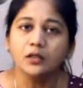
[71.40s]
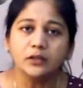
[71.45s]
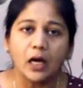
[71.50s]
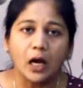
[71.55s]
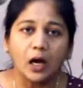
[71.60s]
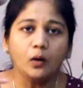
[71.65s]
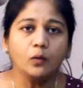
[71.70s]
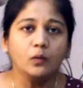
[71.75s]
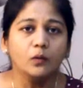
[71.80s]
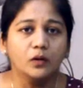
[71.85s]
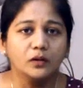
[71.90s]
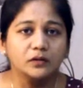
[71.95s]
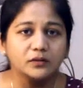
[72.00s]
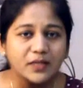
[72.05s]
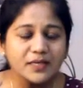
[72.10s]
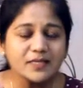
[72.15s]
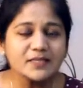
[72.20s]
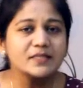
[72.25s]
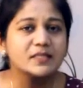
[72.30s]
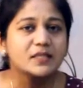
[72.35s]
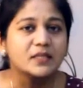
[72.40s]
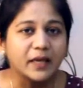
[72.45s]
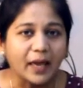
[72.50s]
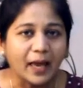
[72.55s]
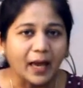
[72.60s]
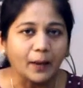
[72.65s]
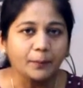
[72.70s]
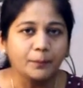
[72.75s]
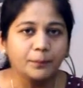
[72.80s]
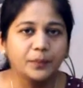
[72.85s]
Now, this
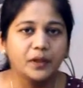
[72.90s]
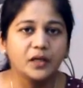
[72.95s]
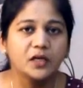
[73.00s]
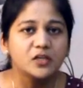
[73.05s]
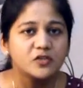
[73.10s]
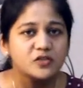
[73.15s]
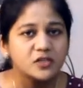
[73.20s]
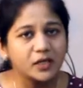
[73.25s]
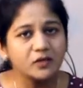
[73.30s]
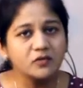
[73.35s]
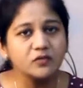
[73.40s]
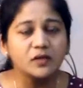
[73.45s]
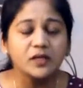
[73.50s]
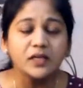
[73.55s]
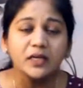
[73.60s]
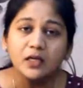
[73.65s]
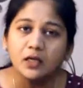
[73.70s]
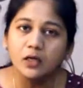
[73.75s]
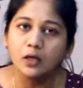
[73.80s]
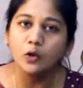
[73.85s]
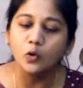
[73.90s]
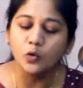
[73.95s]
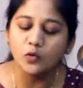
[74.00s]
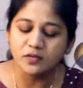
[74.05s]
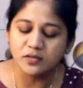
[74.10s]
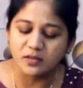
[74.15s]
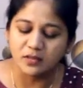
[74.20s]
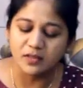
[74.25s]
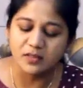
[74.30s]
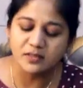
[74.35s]
gap generally
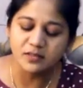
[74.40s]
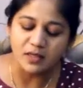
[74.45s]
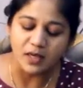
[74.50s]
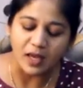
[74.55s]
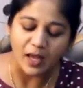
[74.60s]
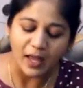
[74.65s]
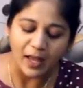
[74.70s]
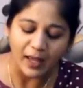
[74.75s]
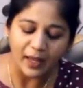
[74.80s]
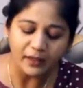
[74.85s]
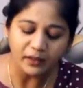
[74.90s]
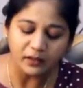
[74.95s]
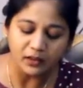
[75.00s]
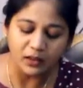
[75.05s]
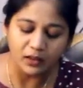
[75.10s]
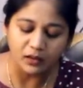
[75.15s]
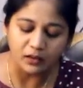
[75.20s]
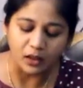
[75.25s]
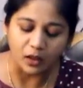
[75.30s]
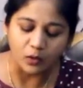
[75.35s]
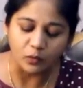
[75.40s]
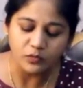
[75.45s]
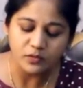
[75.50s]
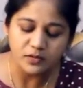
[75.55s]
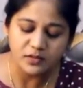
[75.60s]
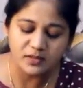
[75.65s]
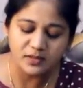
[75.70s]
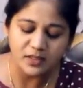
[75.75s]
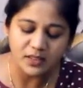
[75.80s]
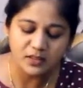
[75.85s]
closes at
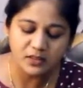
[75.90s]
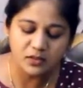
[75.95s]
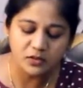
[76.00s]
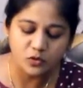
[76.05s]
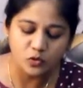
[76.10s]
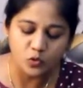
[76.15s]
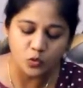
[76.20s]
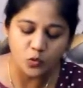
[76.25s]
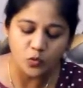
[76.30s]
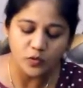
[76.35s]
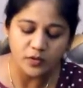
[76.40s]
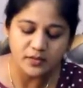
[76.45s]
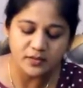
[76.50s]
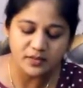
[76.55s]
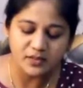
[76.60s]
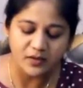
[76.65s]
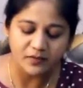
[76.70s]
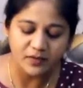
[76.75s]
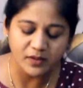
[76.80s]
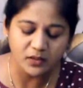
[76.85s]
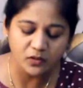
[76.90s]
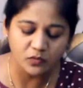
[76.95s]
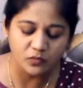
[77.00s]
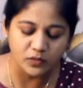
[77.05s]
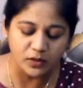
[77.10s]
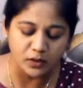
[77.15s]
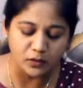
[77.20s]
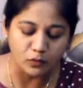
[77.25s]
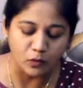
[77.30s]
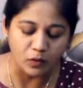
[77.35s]
around 6th to 7th
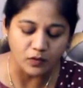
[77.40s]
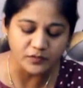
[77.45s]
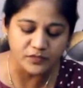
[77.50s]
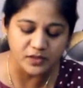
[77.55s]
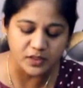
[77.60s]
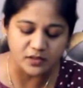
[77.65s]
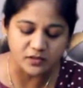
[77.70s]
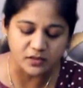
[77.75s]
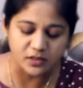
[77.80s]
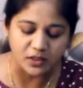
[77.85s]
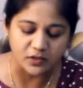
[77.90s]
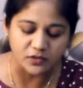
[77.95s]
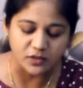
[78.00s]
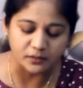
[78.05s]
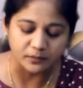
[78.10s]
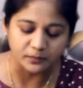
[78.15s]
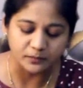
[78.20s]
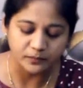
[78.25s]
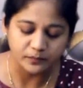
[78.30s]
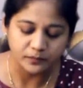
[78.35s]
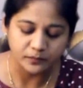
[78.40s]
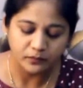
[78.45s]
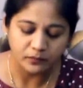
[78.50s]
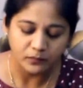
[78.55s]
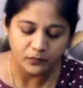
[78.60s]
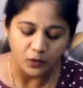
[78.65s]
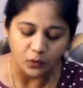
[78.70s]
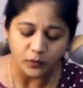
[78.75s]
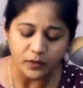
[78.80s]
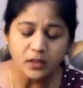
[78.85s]
week of gestation,
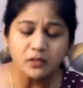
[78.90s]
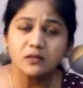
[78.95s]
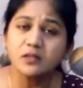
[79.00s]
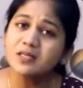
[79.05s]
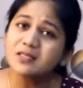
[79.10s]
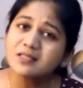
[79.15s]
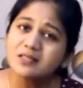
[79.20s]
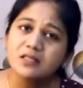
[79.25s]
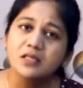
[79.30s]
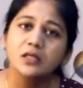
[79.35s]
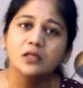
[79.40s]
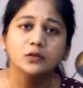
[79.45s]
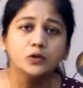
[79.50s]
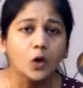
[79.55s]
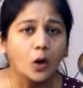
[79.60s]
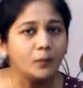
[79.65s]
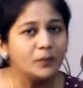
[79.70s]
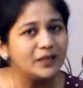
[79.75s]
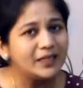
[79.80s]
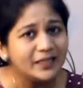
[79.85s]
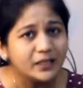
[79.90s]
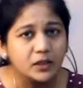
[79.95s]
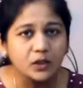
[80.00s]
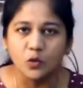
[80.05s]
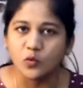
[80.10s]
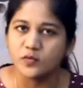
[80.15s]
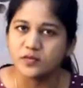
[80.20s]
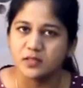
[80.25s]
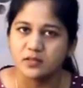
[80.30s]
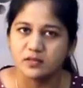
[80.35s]
okay? This normally
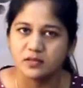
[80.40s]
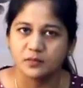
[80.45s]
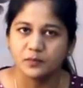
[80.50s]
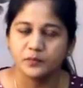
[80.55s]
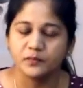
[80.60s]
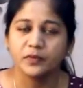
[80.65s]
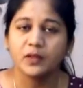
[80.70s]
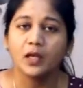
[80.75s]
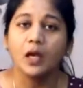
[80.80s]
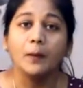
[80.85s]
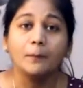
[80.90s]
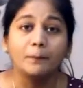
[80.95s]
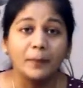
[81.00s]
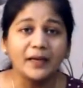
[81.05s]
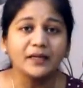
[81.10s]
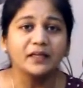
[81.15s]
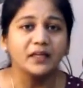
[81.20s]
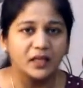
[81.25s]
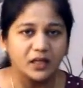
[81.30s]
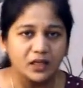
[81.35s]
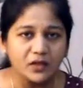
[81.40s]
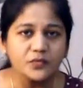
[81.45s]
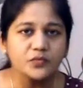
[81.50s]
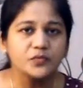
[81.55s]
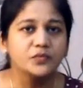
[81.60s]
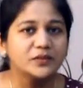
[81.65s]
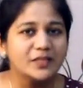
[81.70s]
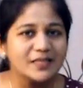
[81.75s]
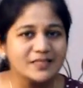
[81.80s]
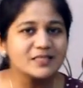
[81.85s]
closes. But if
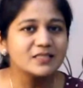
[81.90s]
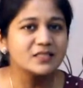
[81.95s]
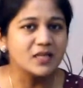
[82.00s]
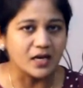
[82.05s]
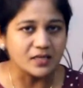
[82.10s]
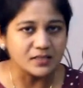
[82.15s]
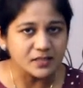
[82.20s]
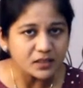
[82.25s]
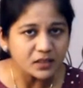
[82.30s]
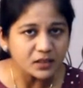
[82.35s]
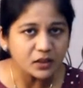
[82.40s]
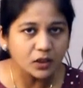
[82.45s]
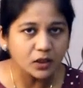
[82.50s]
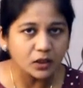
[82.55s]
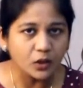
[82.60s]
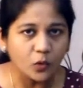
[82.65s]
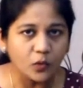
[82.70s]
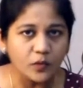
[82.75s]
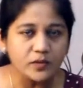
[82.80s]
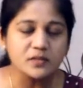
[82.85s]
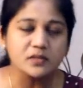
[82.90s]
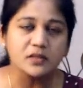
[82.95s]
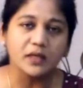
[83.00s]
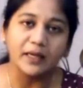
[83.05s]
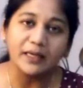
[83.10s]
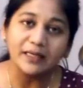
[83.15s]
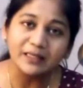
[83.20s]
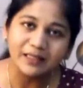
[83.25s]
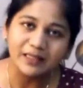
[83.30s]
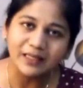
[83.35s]
this doesn't close,
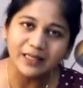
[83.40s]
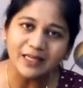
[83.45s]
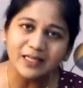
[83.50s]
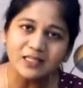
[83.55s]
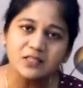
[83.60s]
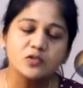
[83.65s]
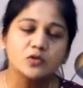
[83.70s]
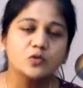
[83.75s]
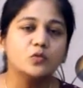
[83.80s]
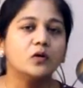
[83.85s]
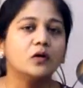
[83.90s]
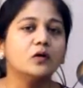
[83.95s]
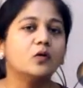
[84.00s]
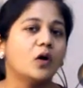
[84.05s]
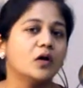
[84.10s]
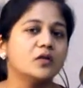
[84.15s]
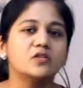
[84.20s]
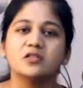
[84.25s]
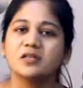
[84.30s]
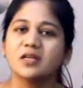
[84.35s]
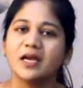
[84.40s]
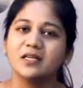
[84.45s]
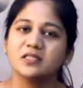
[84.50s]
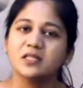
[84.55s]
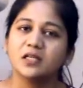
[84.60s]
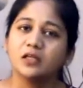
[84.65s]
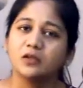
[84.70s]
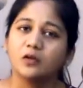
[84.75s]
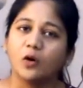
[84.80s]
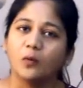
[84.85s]
it leads to a
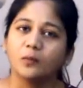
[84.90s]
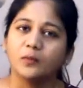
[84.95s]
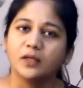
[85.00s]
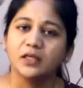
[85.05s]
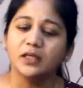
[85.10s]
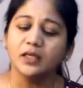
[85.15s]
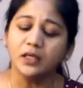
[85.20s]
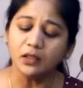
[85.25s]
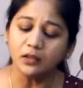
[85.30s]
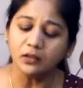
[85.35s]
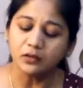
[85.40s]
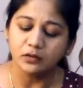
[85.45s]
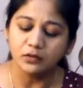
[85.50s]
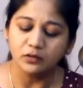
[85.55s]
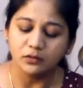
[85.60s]
congenital anomaly,